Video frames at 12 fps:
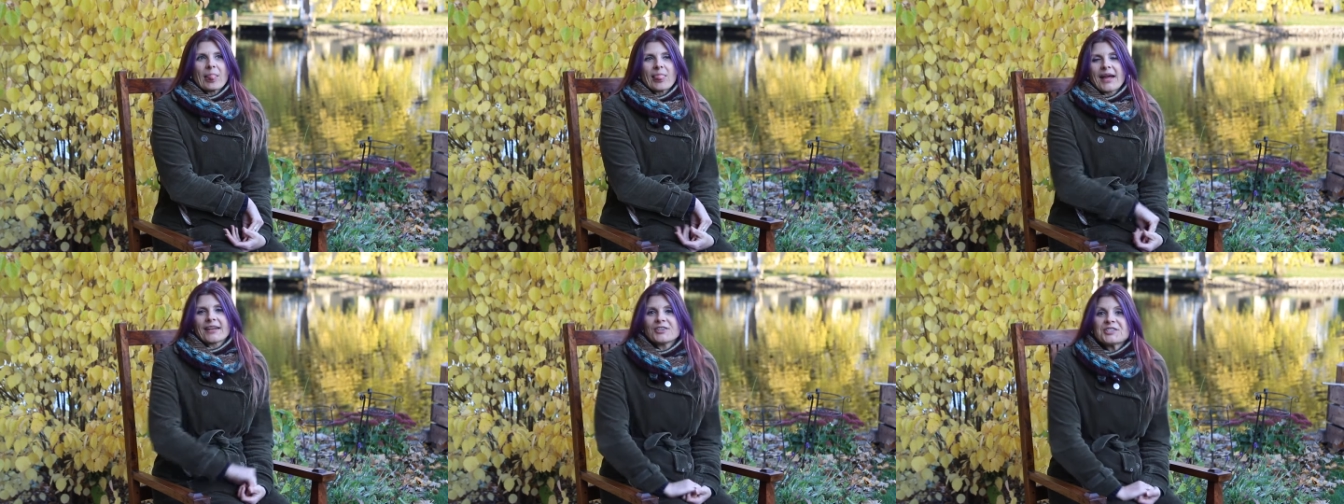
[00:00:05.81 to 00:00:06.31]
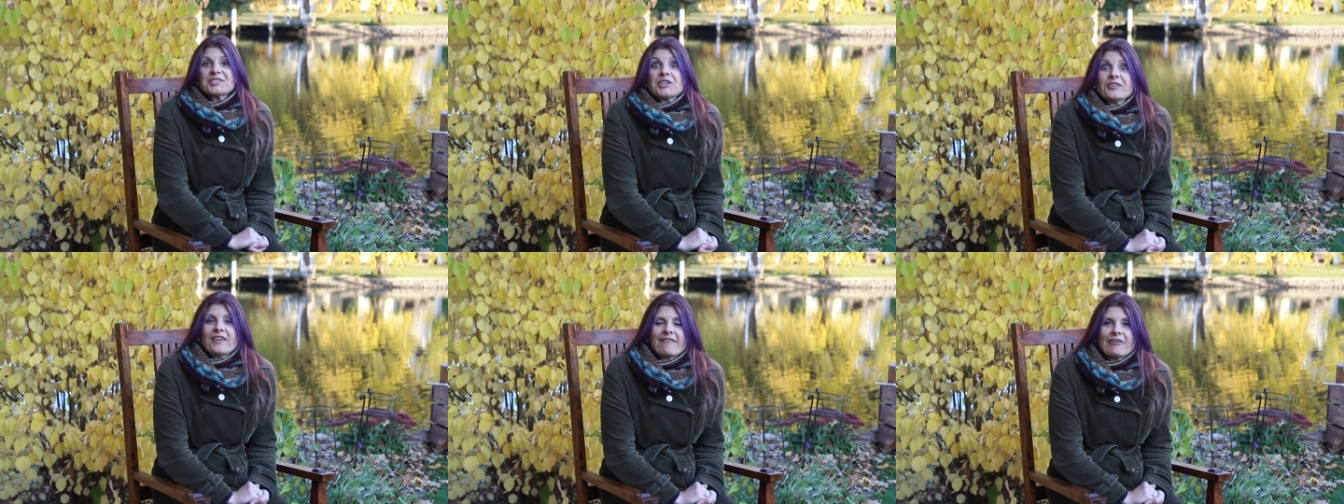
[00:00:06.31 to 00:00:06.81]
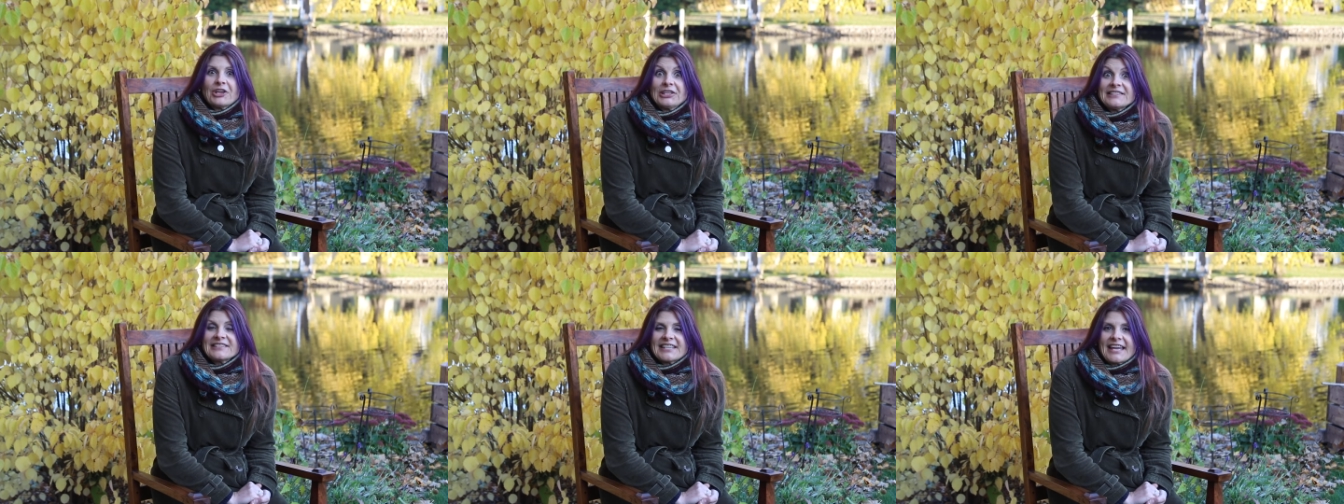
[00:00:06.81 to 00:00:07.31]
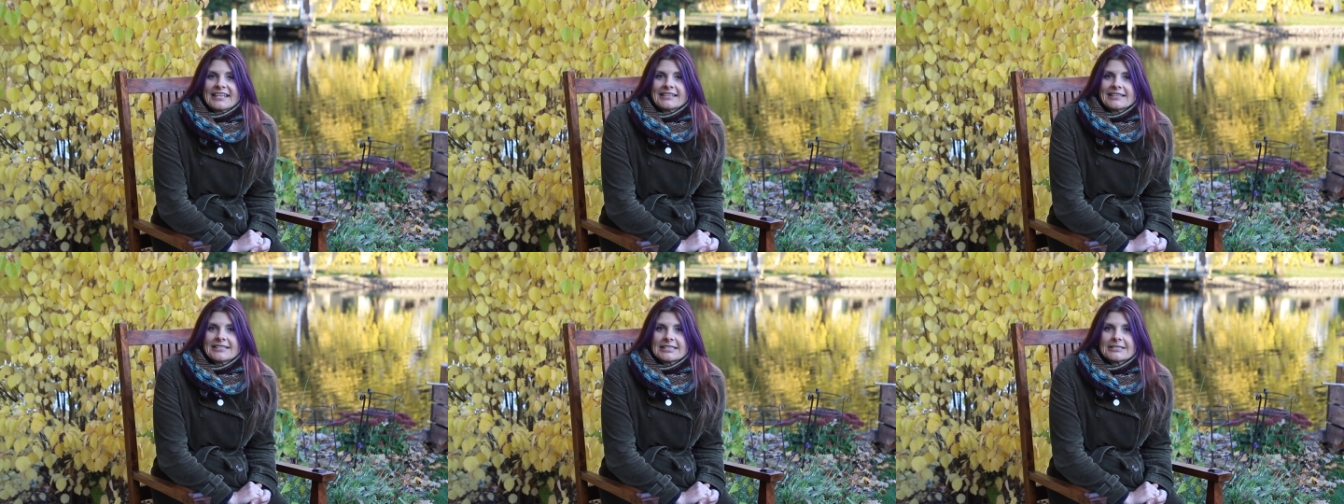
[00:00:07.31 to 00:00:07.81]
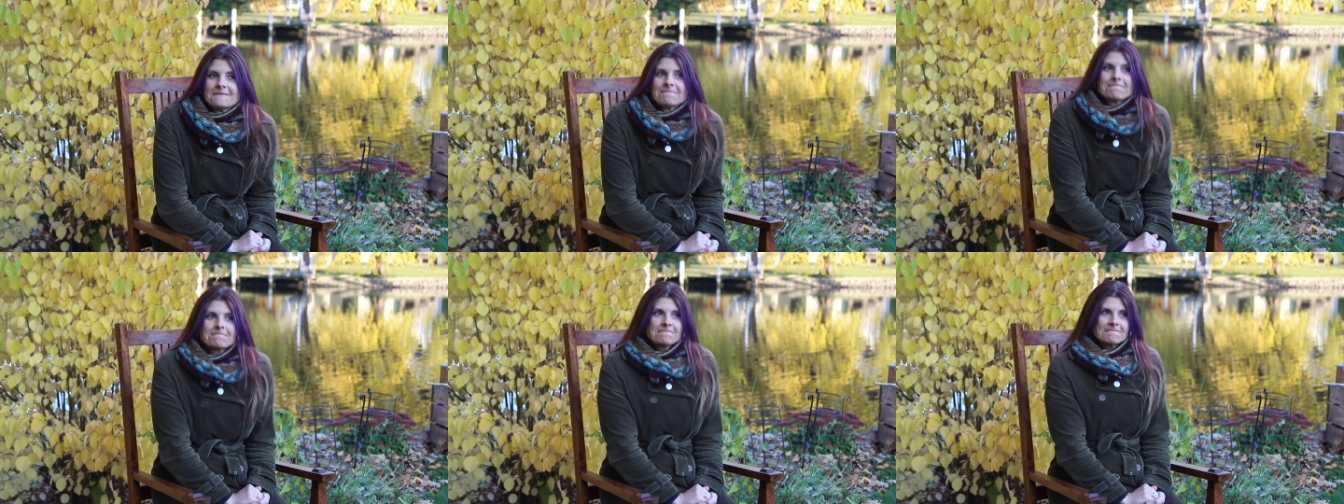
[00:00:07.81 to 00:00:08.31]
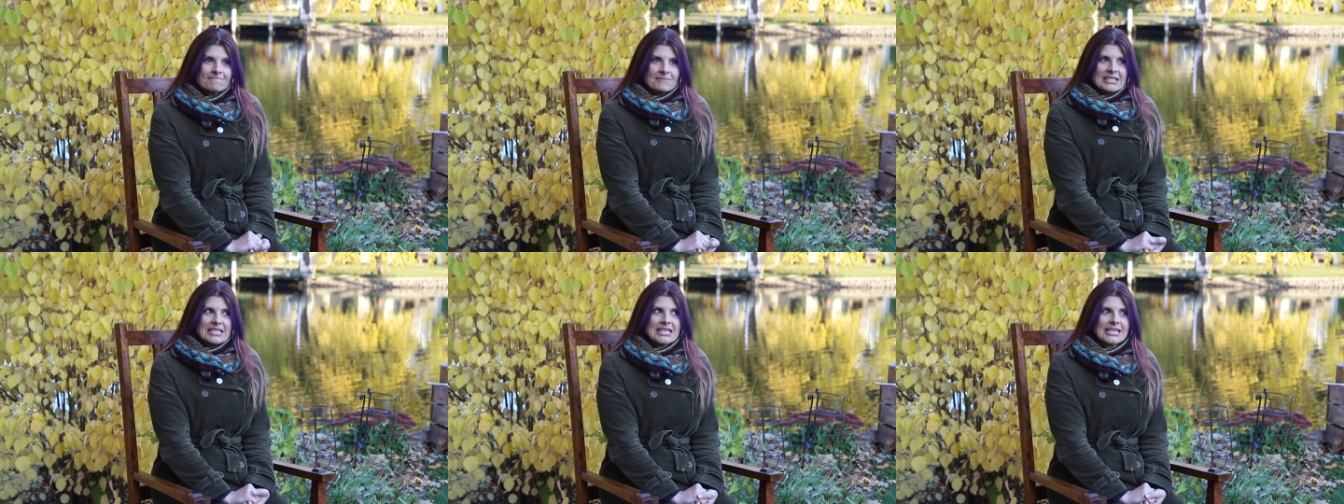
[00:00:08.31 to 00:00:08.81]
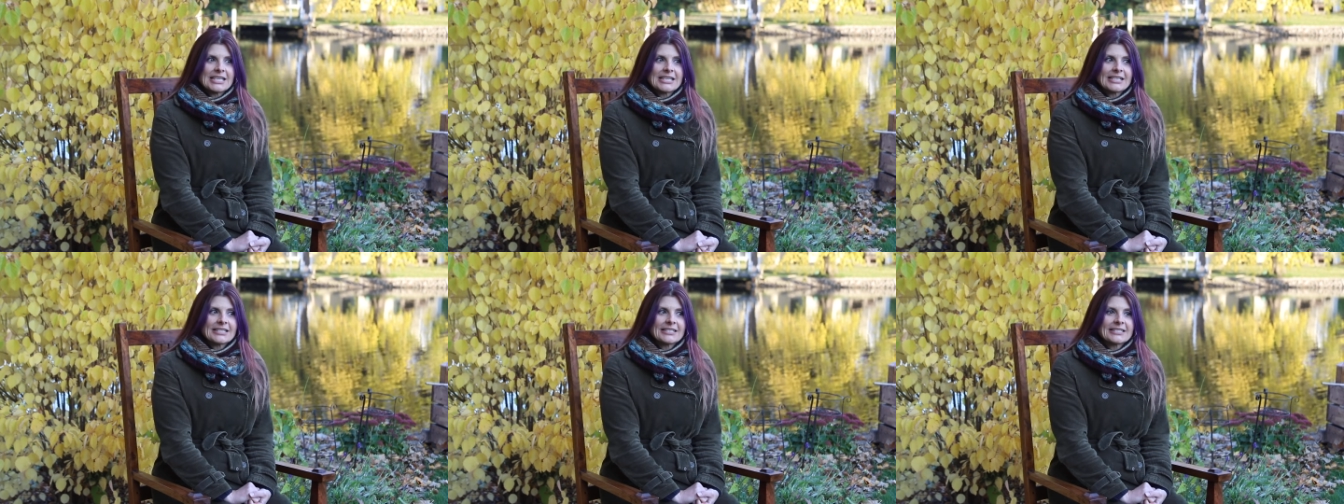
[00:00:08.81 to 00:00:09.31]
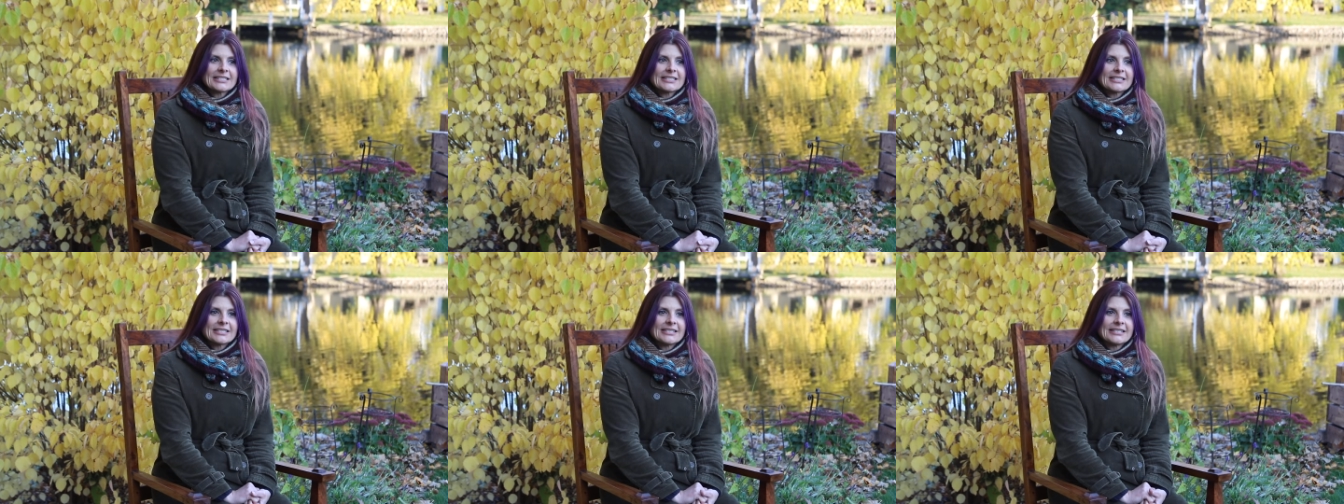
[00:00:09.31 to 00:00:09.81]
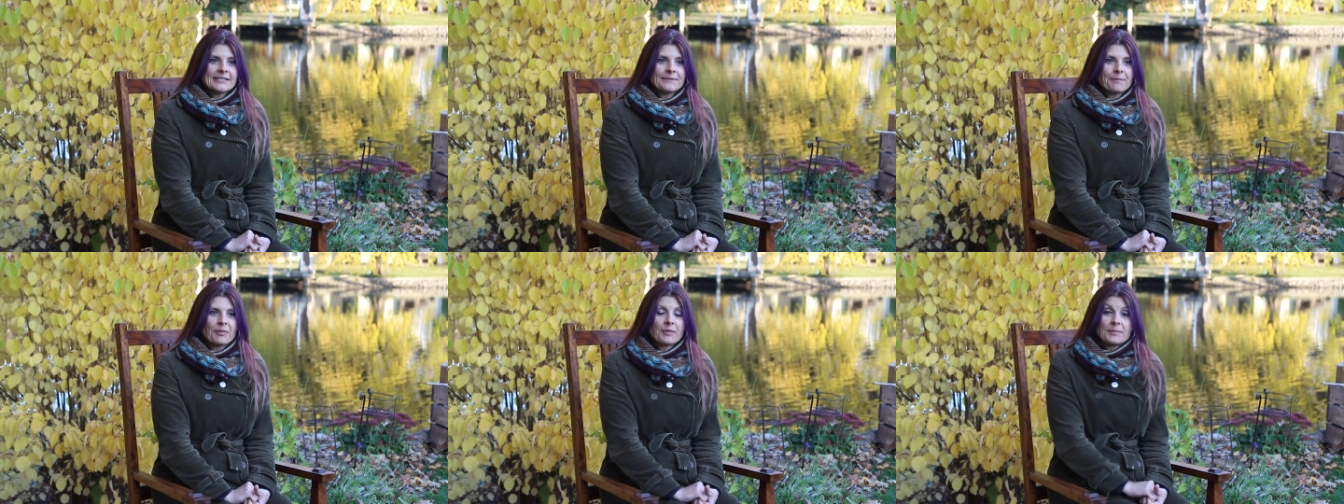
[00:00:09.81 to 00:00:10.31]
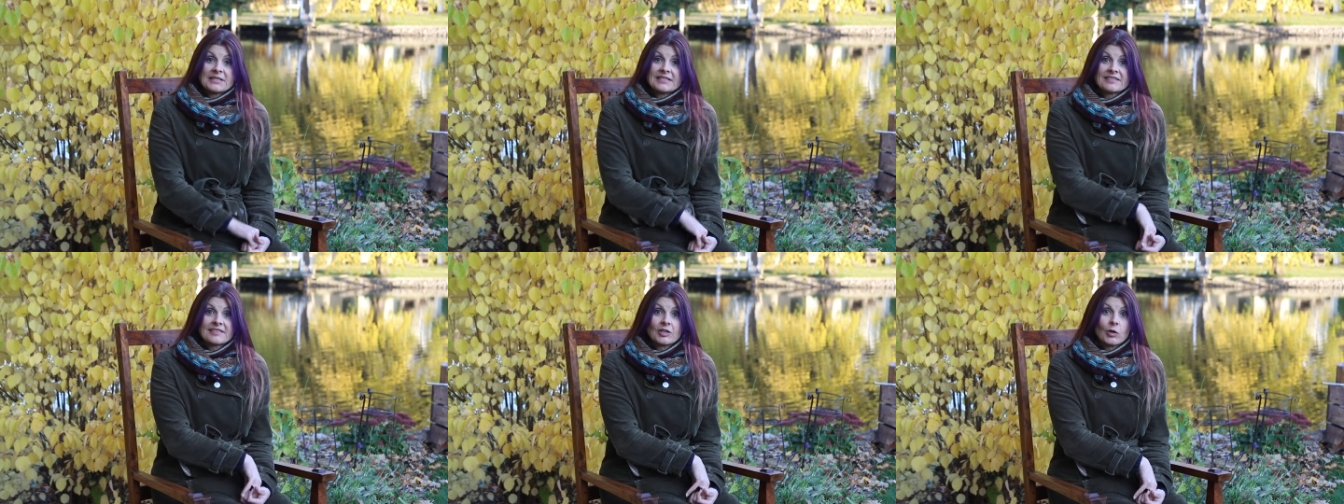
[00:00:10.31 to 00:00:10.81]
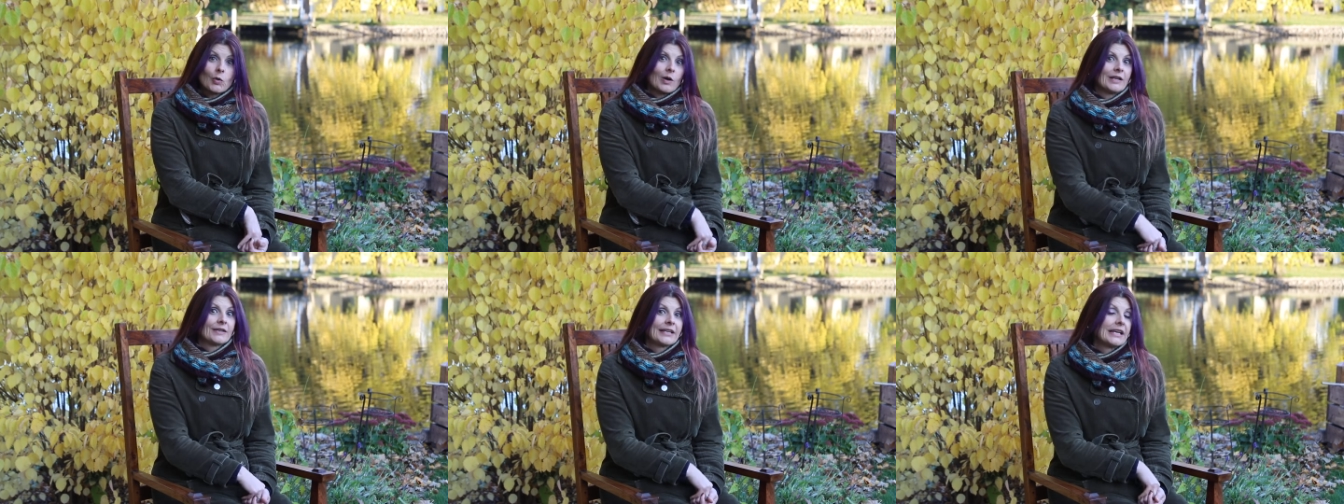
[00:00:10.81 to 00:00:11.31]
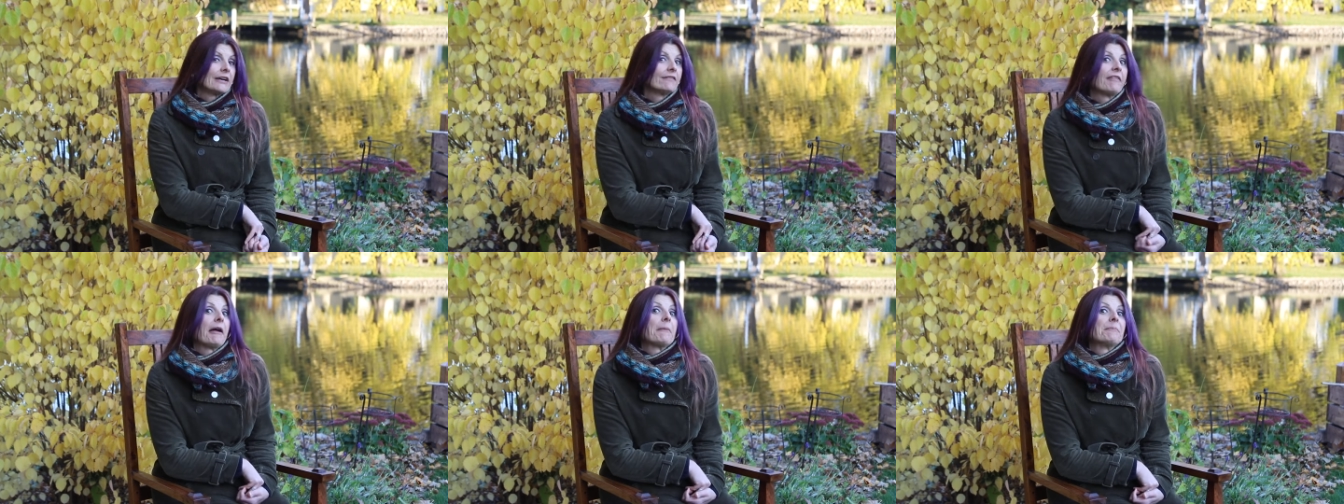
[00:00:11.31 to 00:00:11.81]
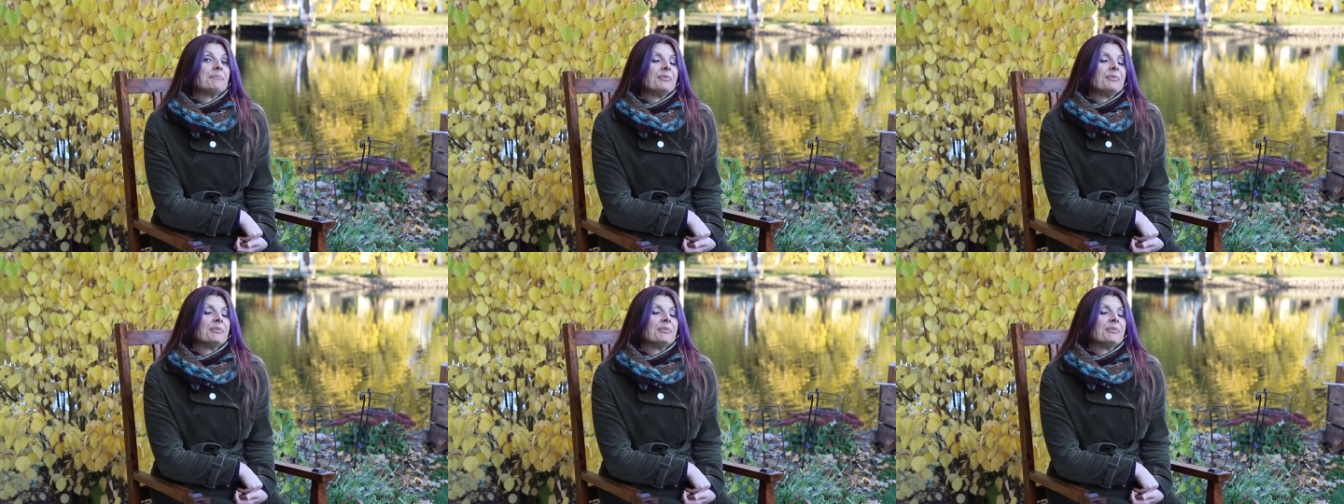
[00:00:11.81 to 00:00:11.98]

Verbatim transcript: Letters you're never going to send and um, the medicinal quality of them.